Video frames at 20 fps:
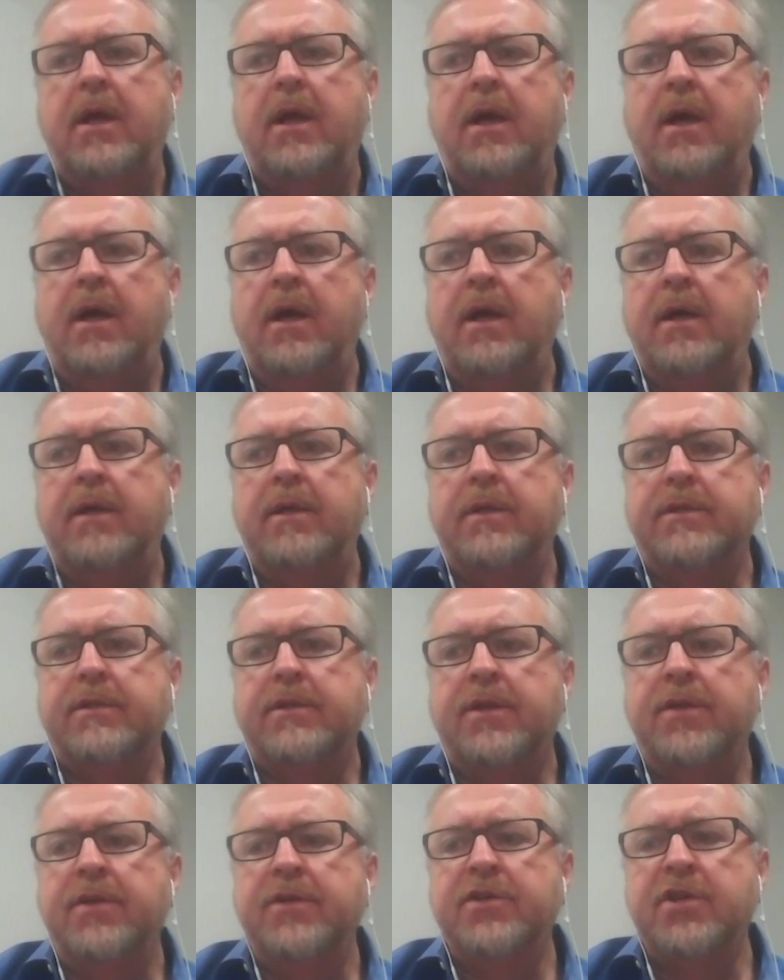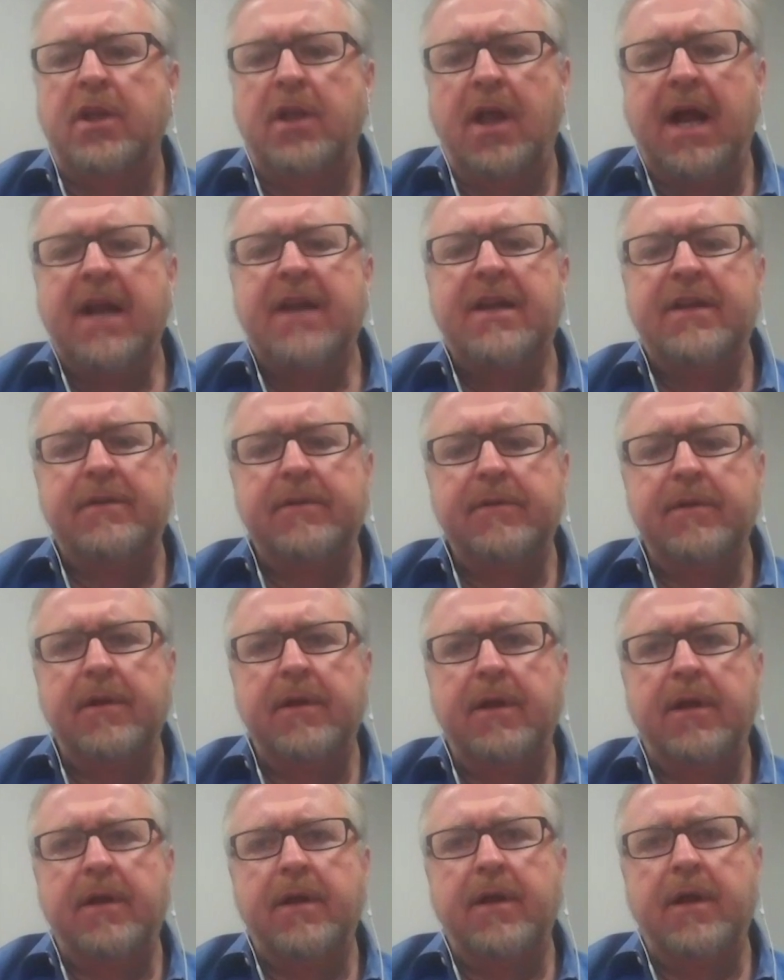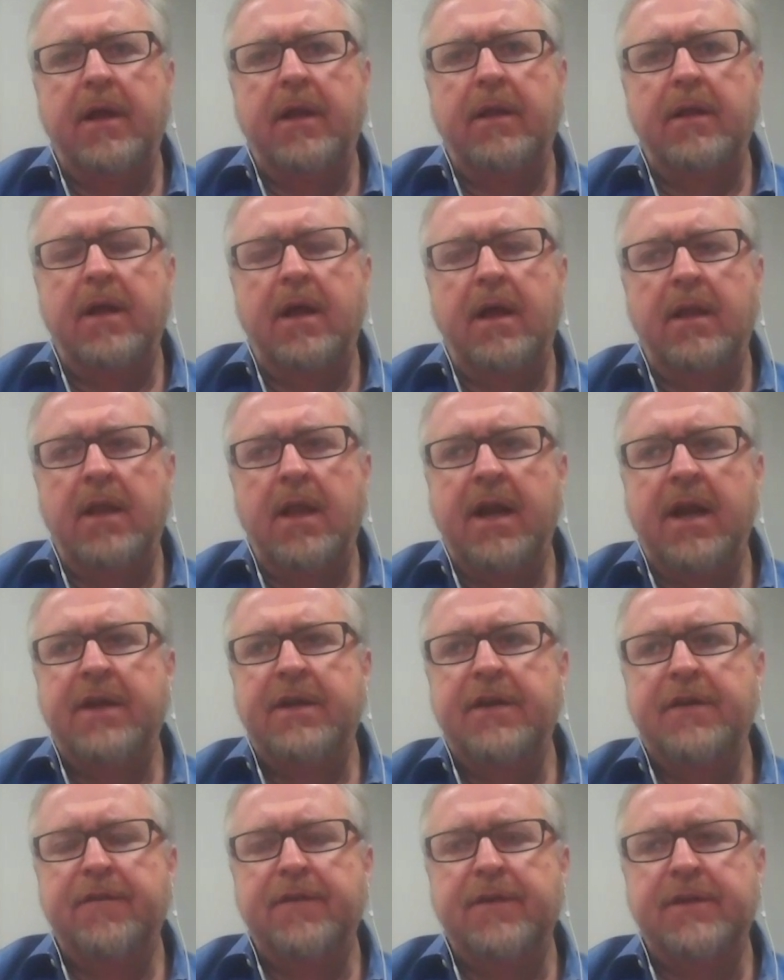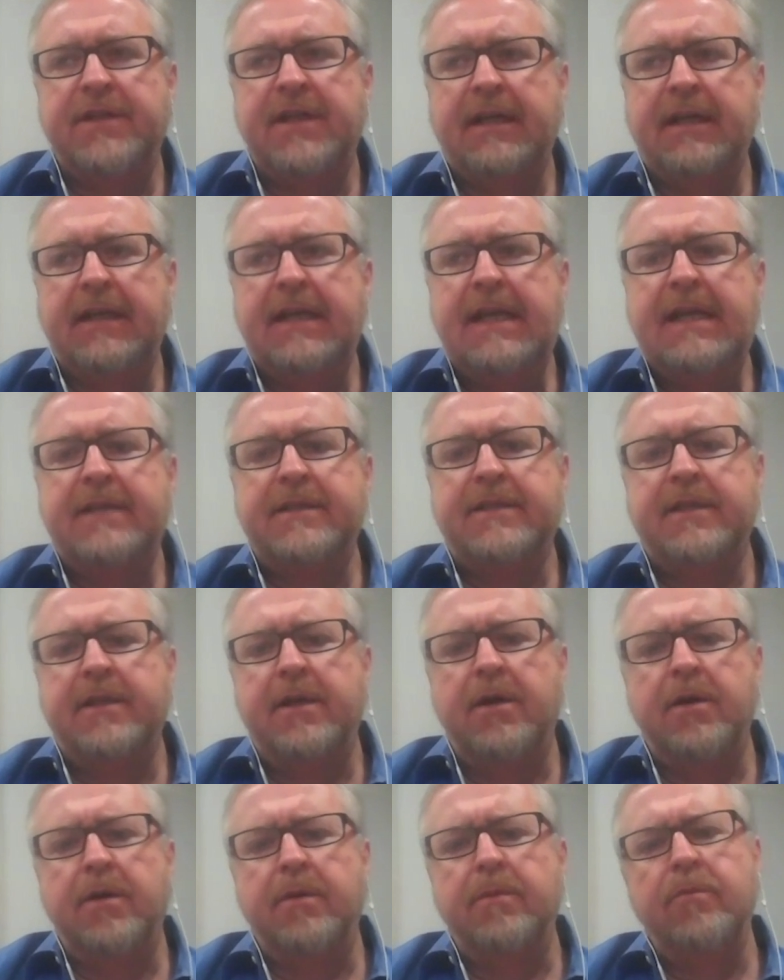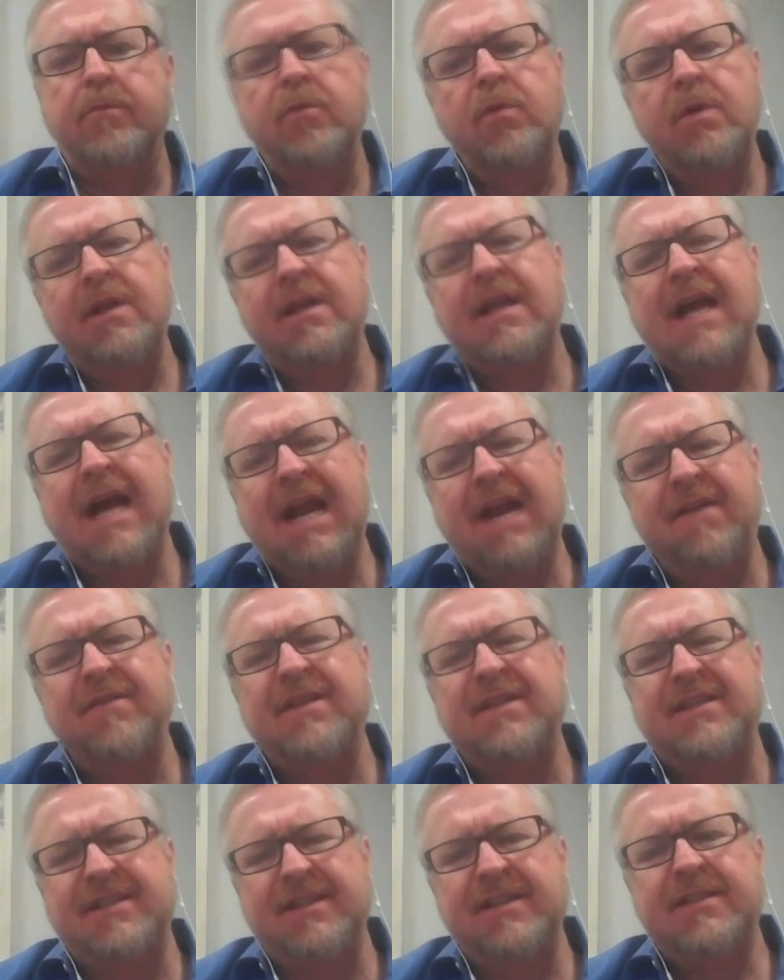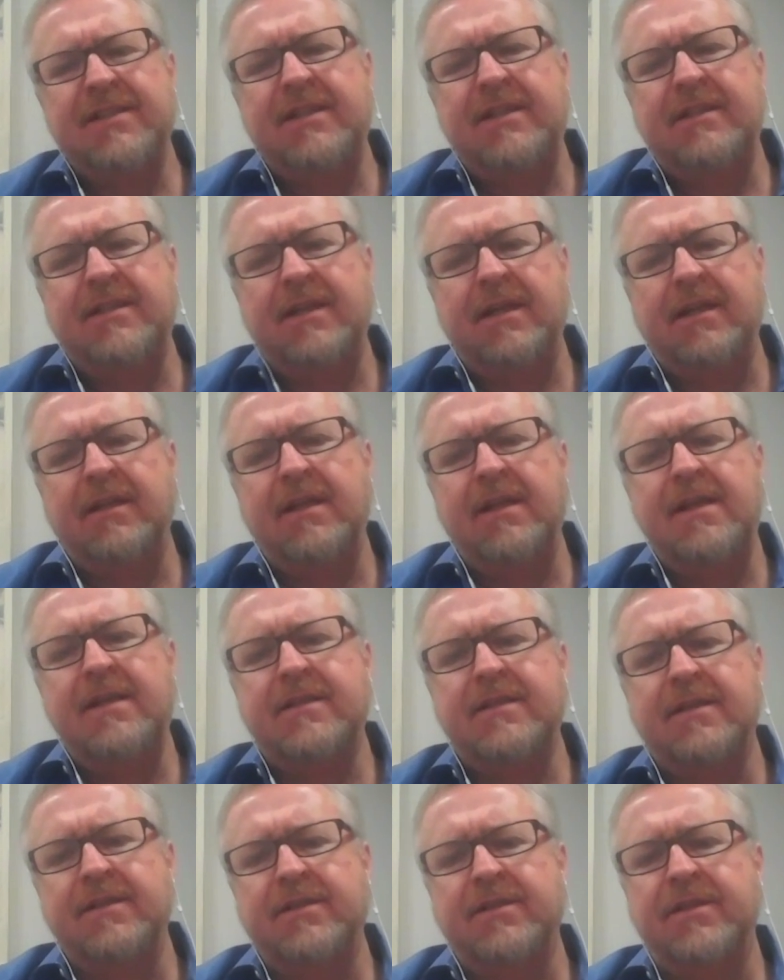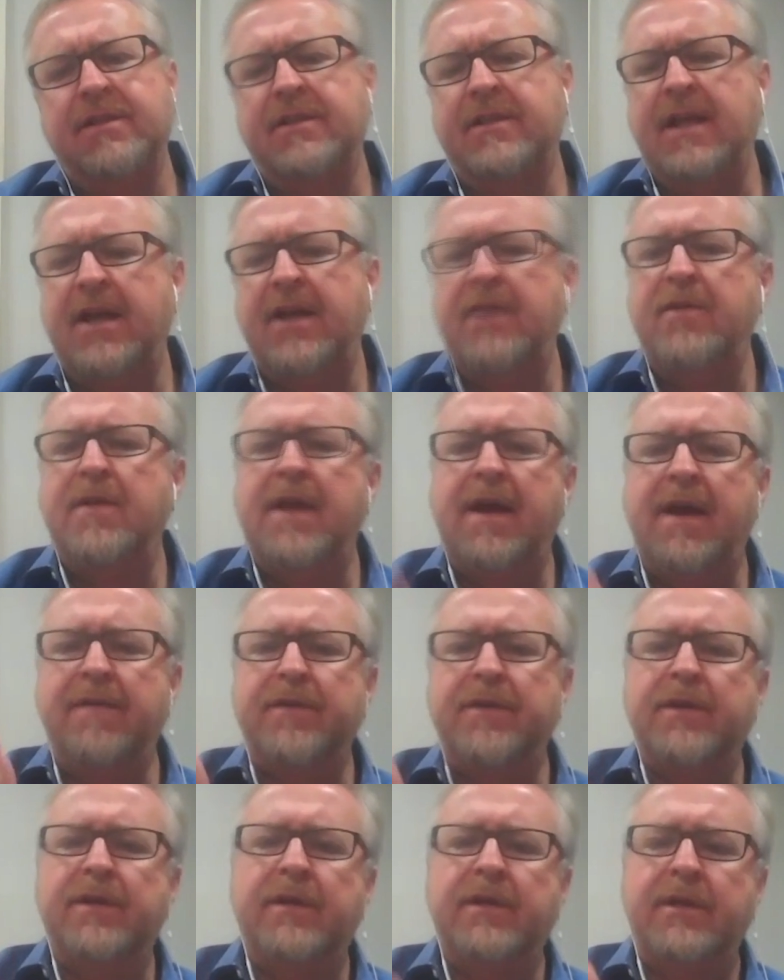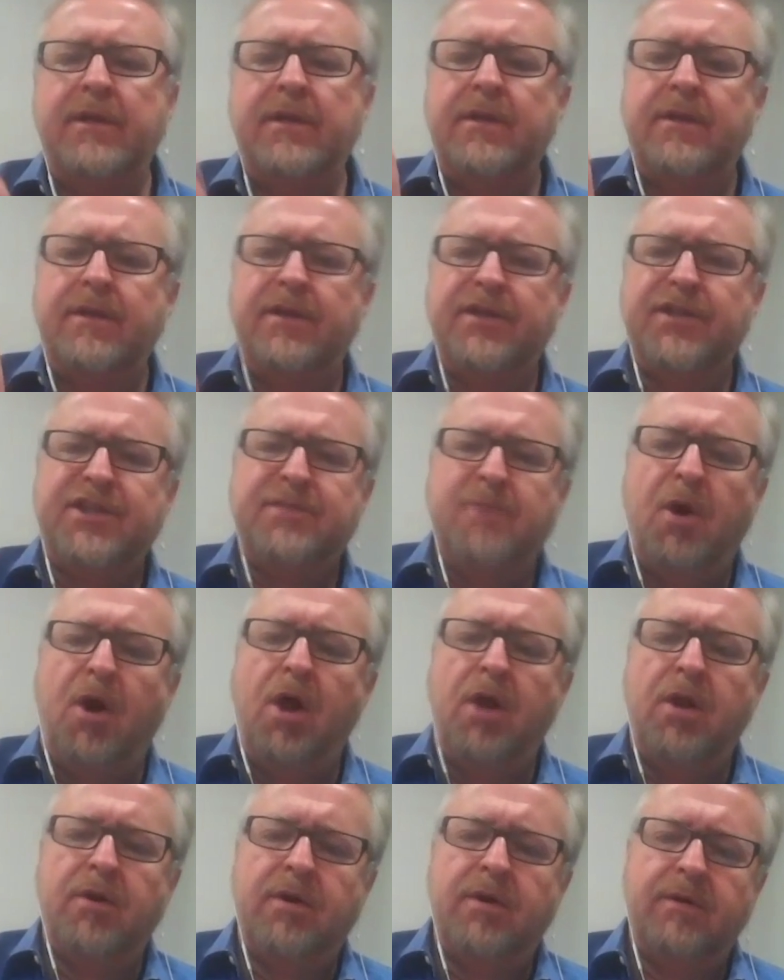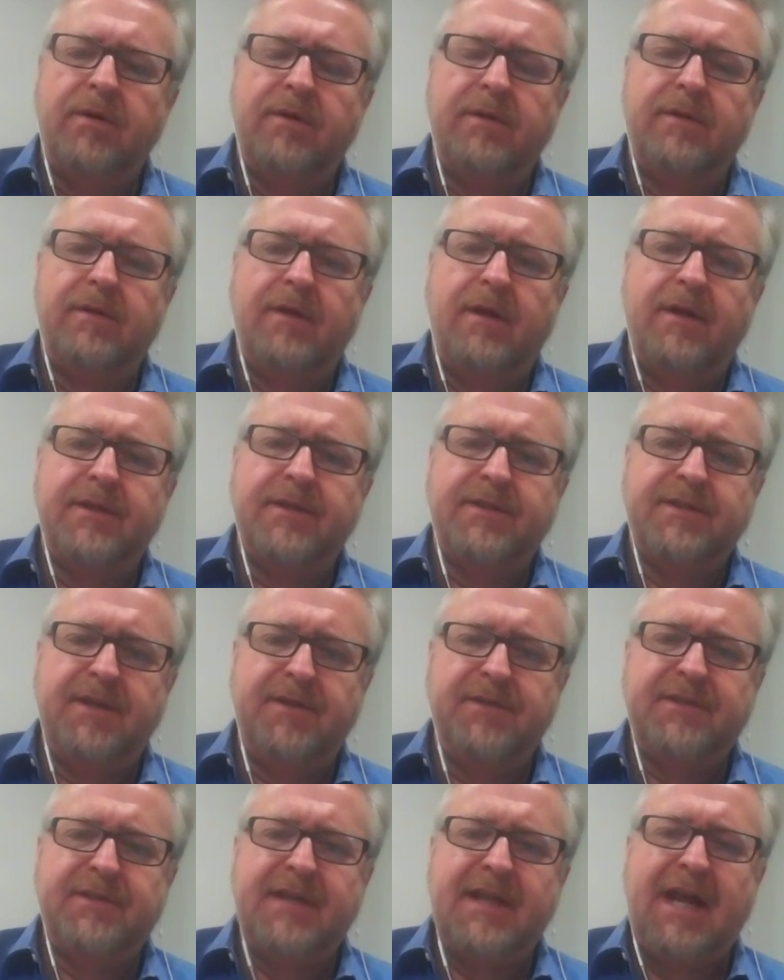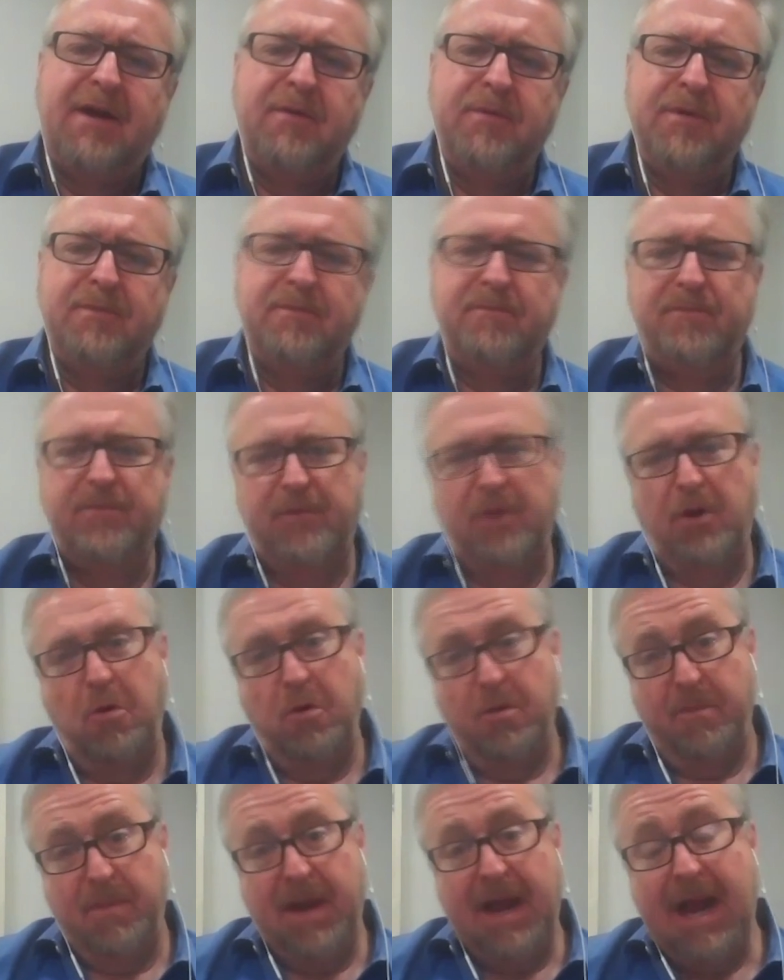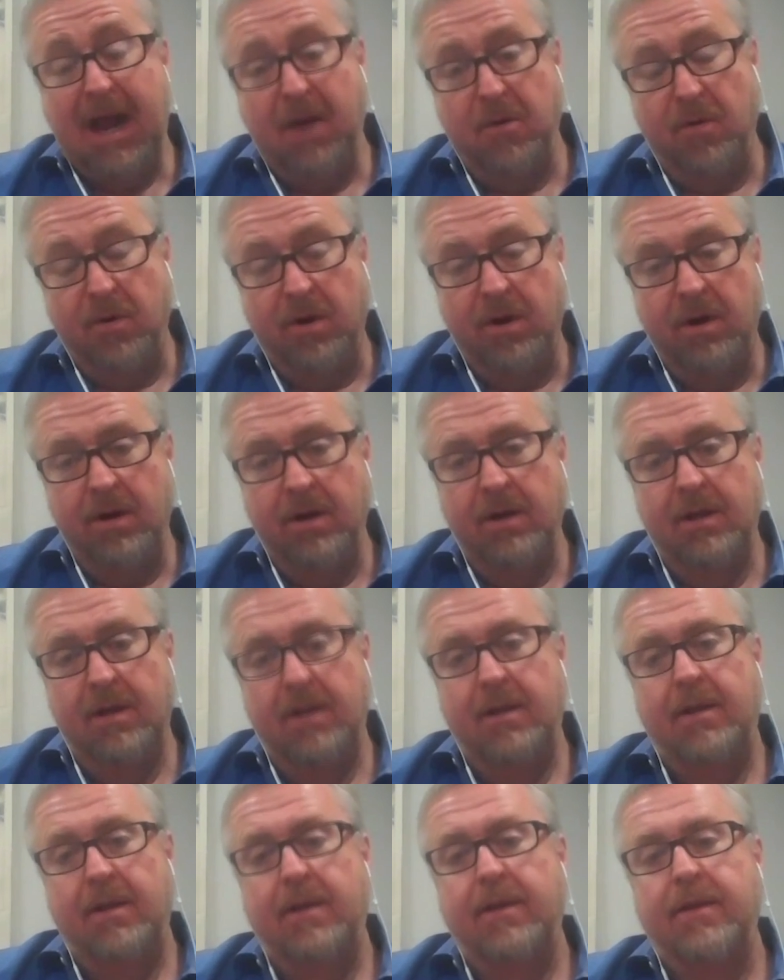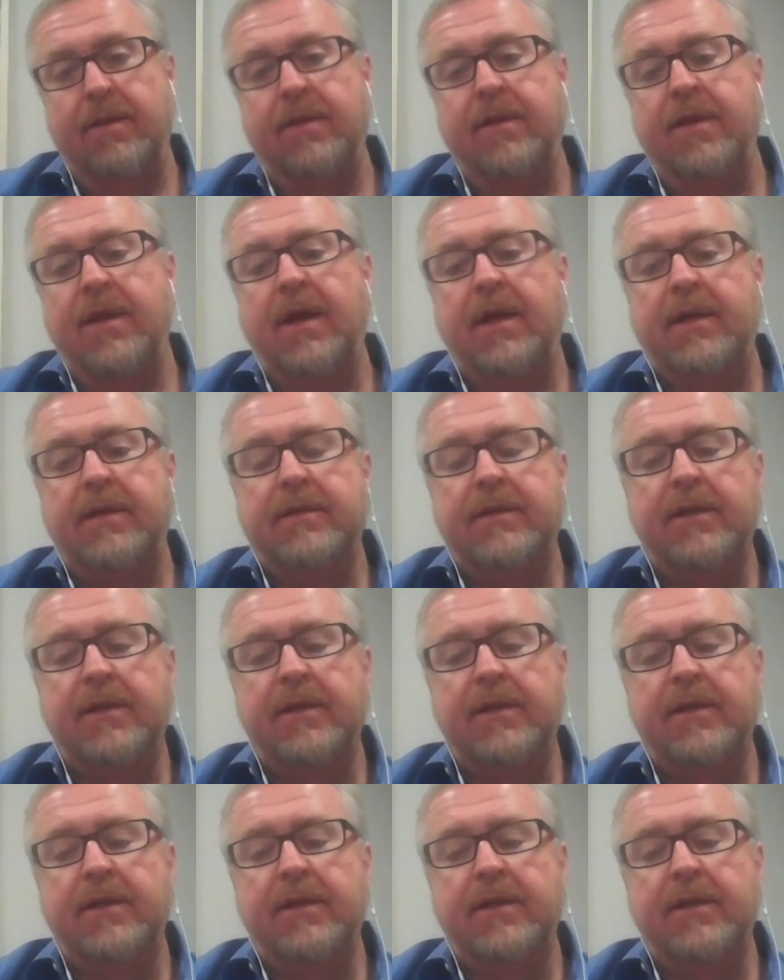So there's a lot of different techniques that are really kind of existing techniques. It's just now you have a smaller cell site with lower power that